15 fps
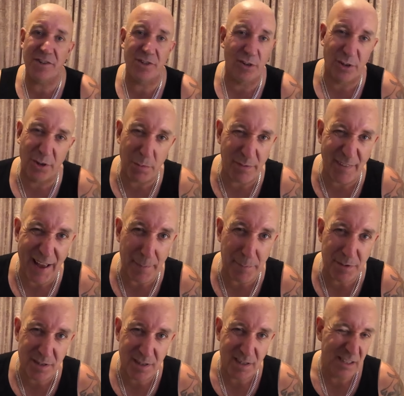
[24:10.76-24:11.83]
not good with
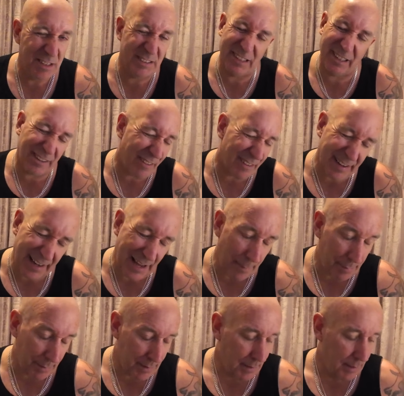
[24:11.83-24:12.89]
apps. She doesn't like an
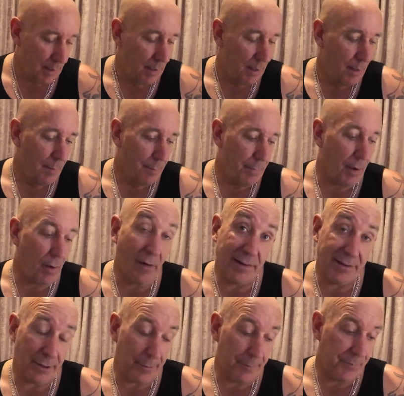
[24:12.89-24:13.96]
app, but I
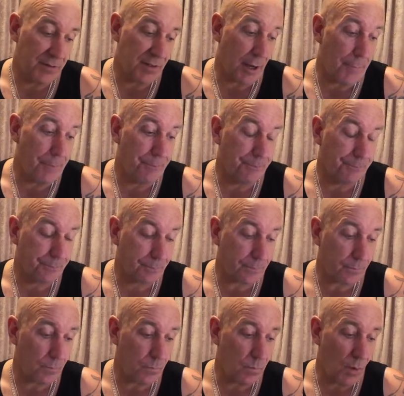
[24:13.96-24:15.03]
do. So
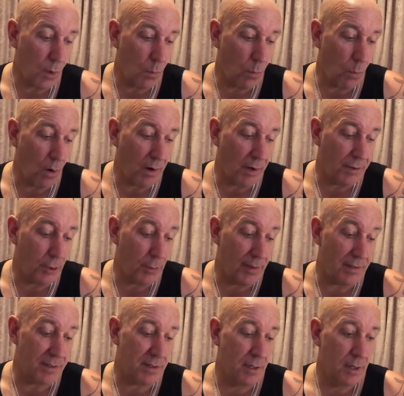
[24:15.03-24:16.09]
what I'm going to do
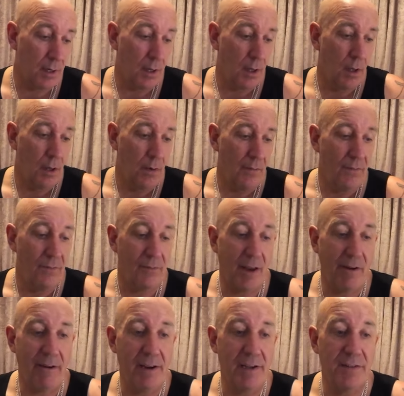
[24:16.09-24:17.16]
is,
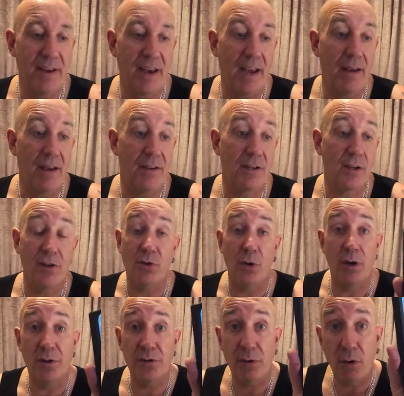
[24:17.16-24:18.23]
there it is there.
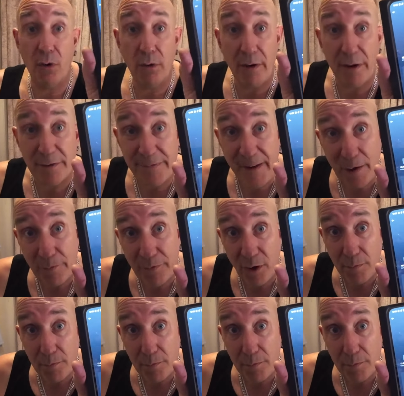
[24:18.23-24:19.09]
It's found it on